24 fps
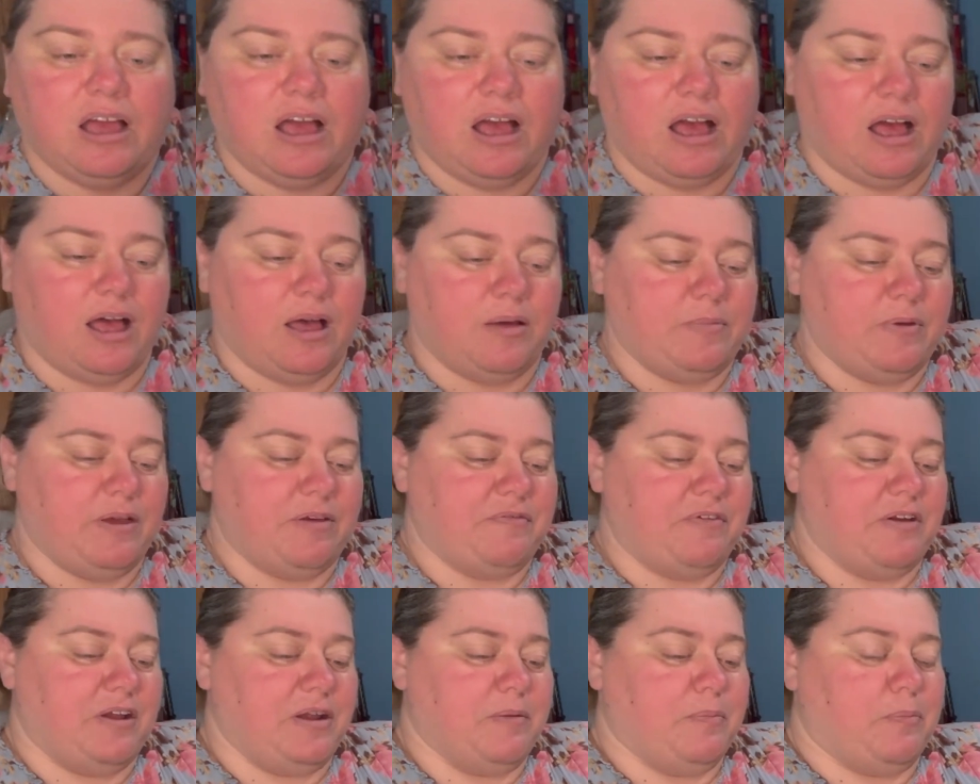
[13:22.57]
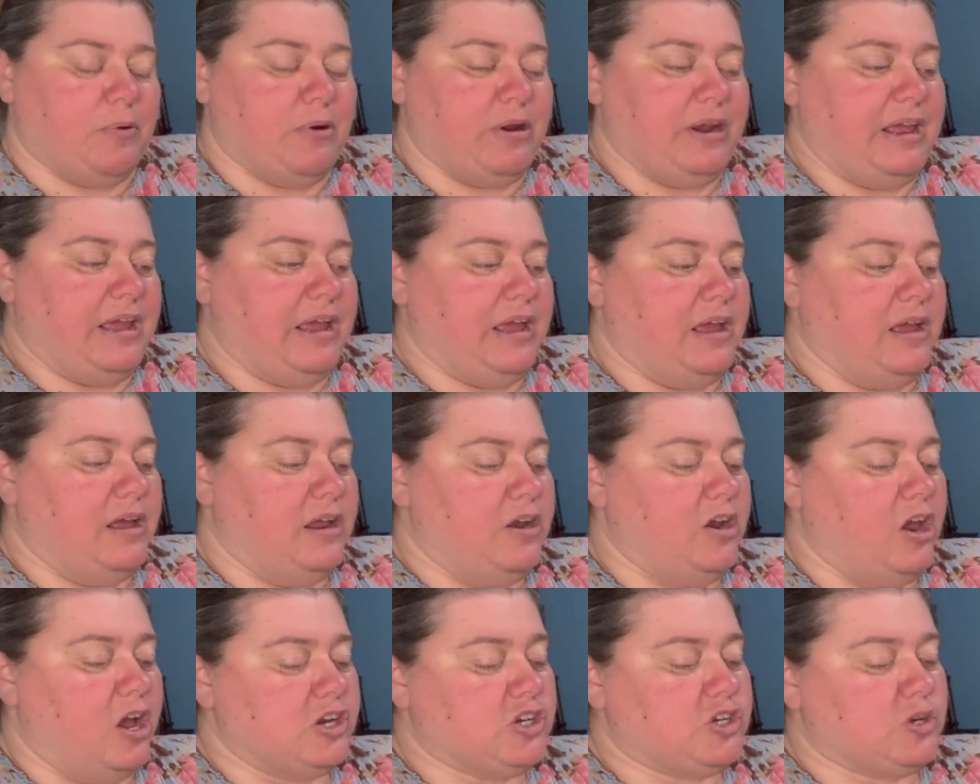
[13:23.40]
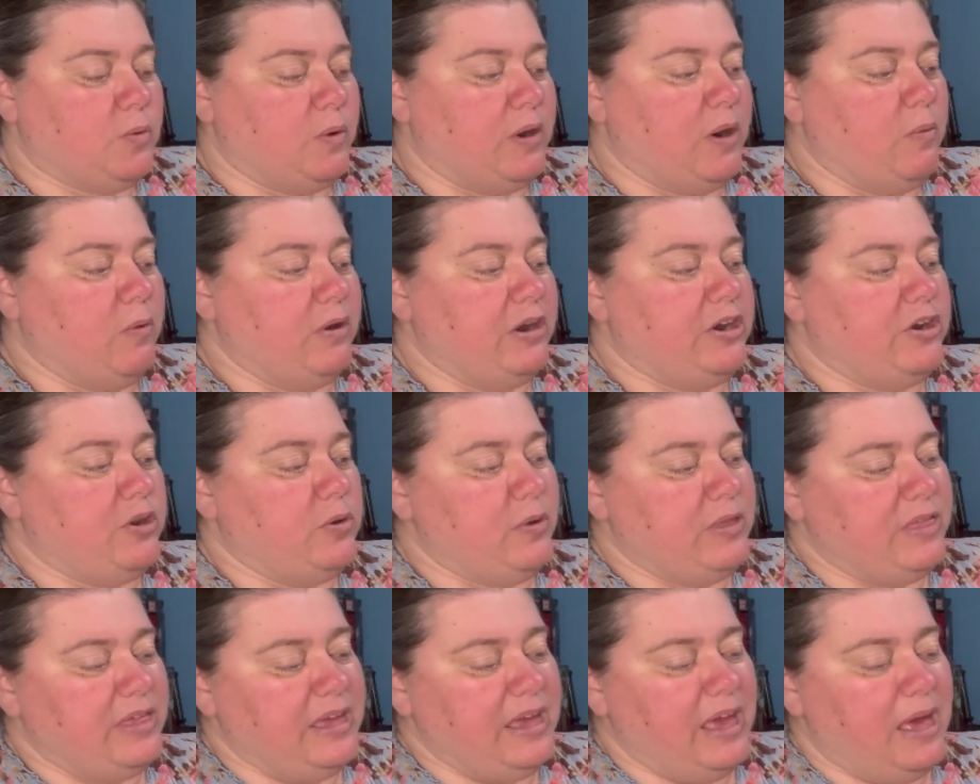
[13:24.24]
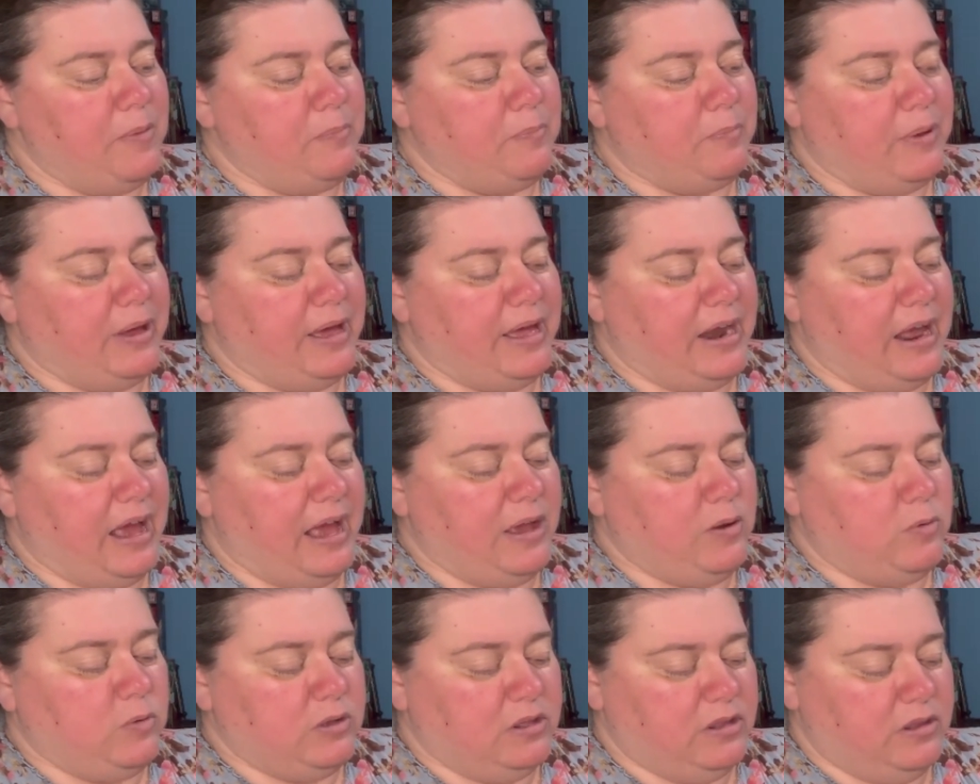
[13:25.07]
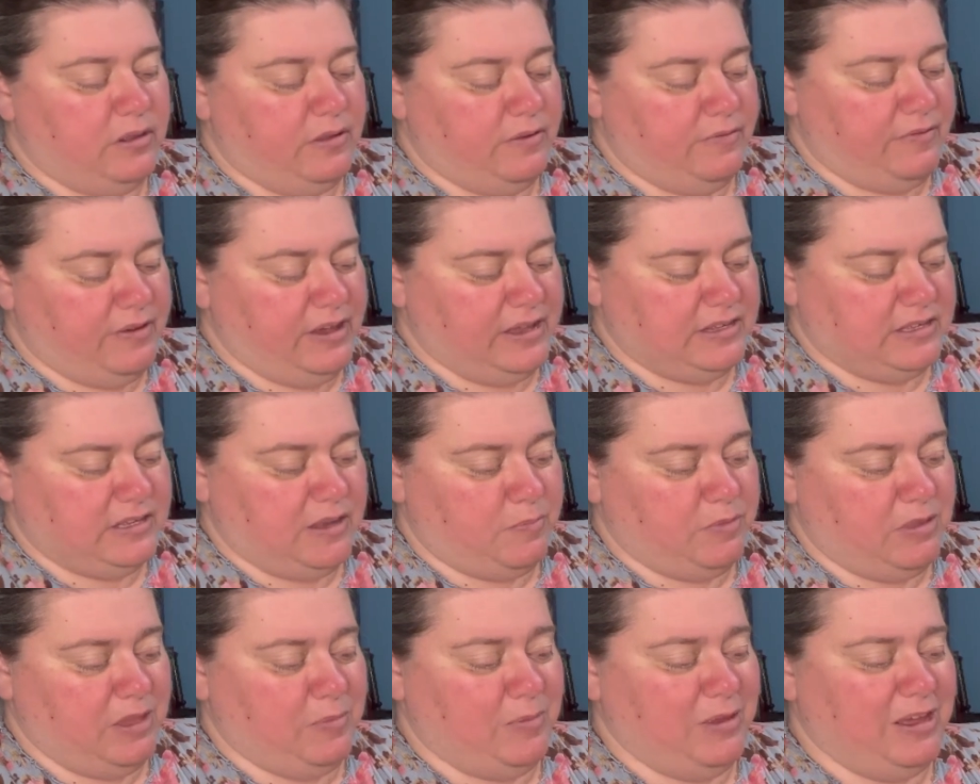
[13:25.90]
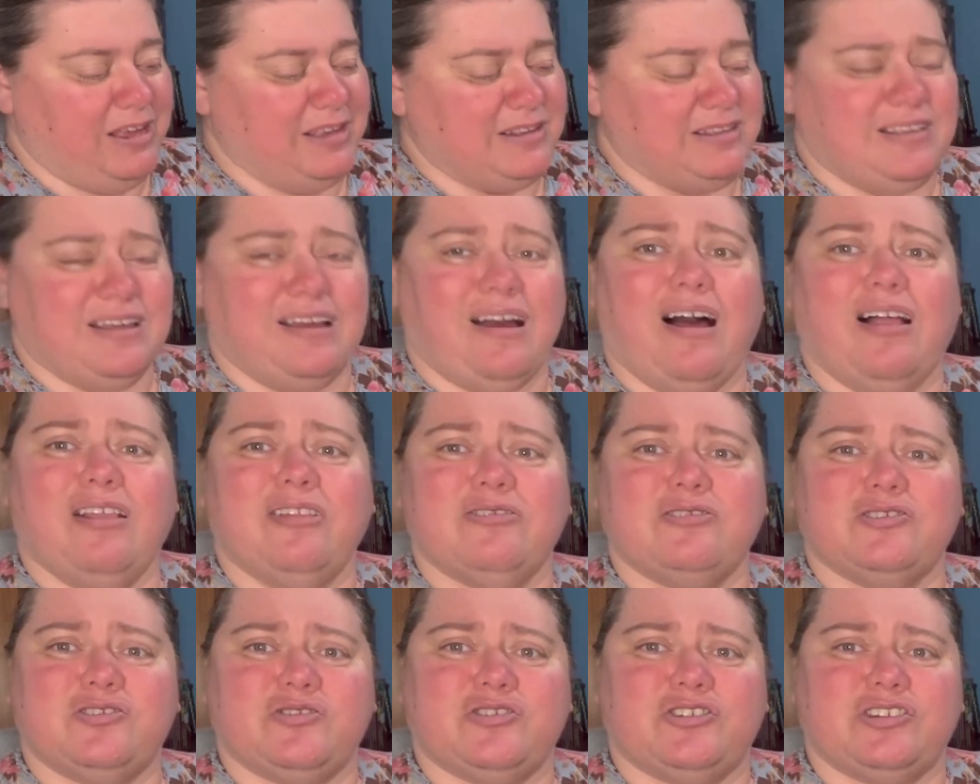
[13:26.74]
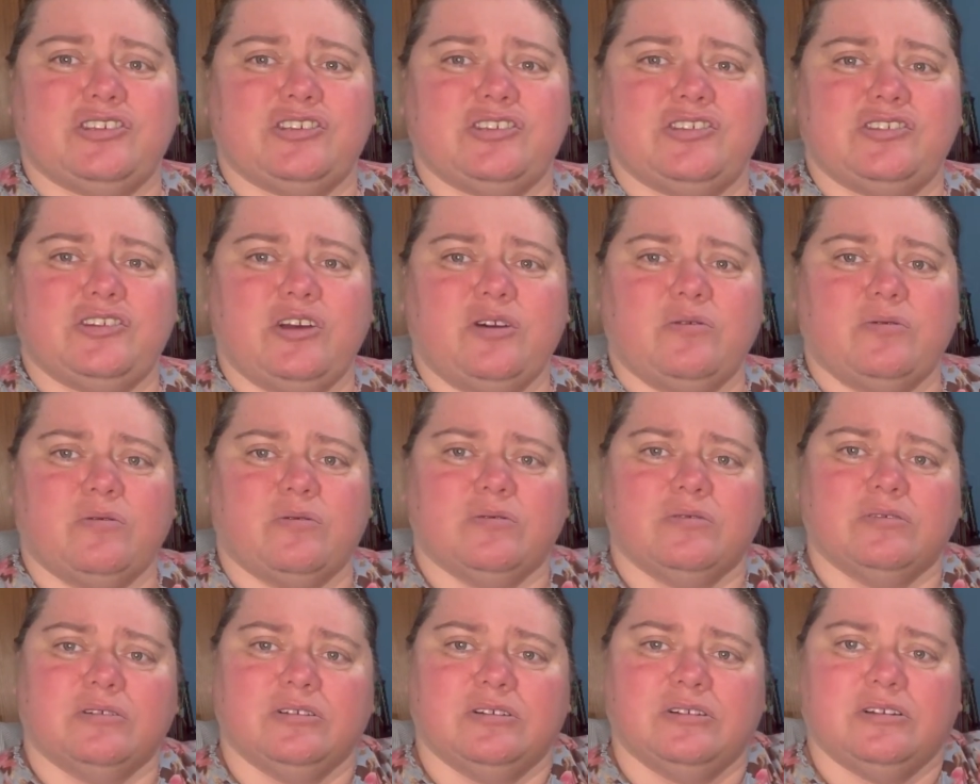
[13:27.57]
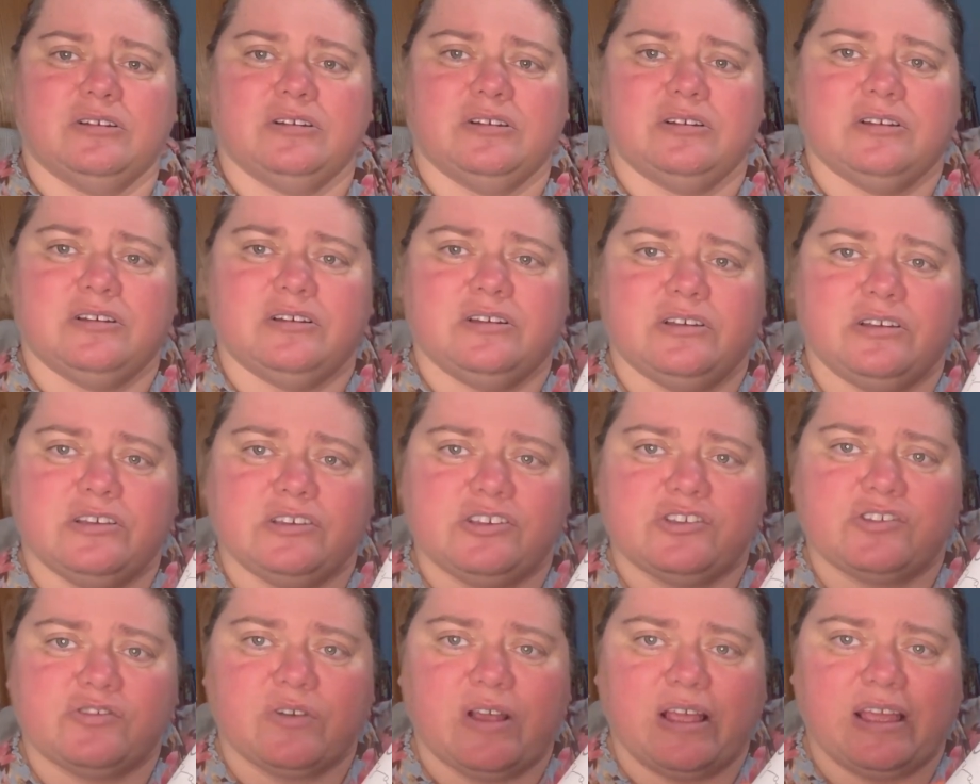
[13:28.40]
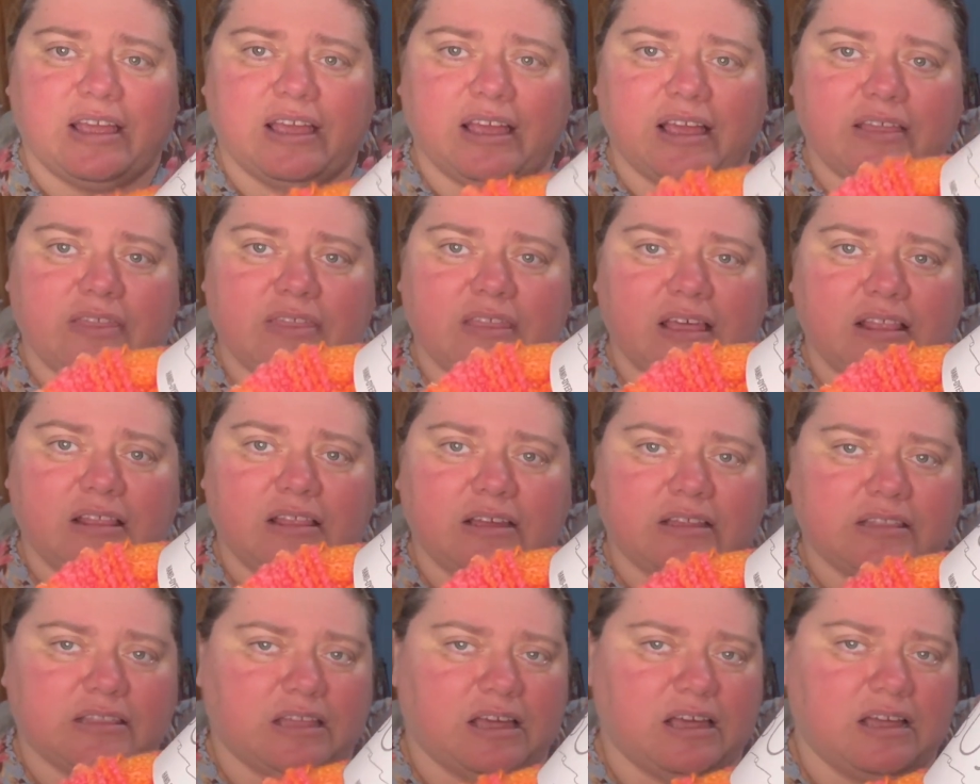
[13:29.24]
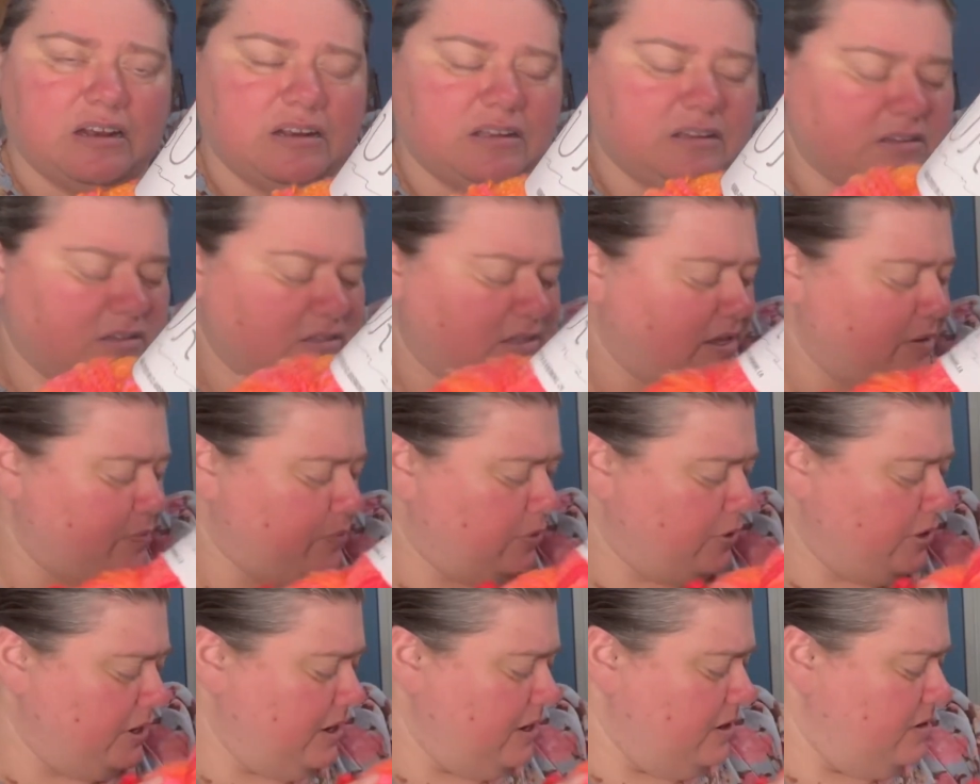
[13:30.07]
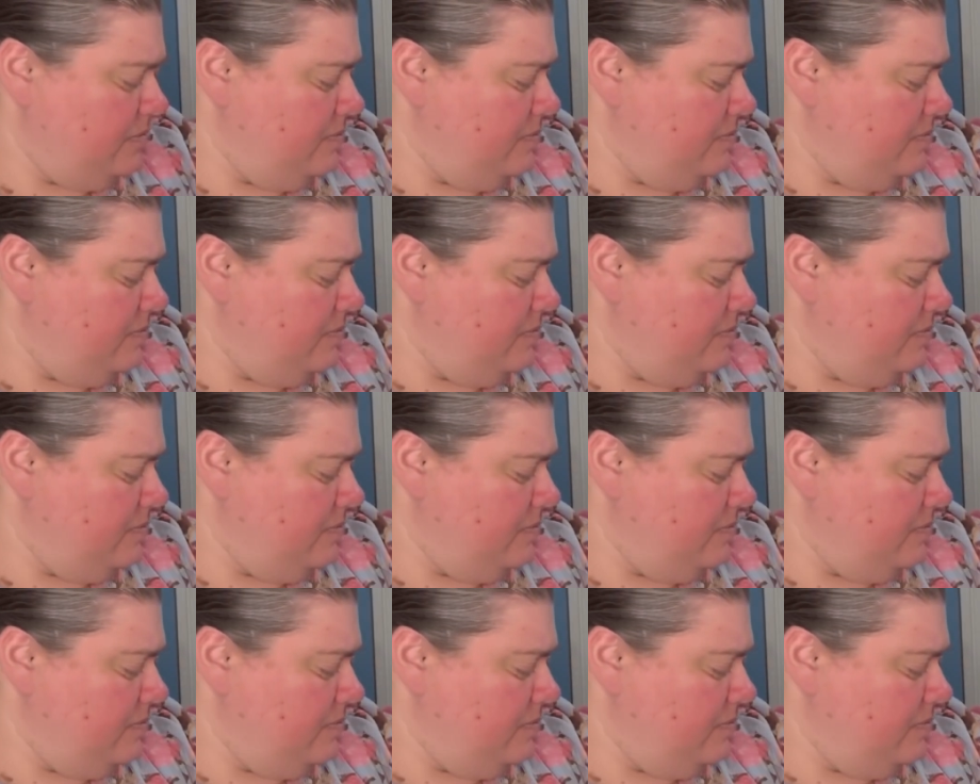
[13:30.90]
Very pretty. Not sure what I want to do with it yet, but I will find something because the colors are just so striking in that. Look at that. Isn't that pretty?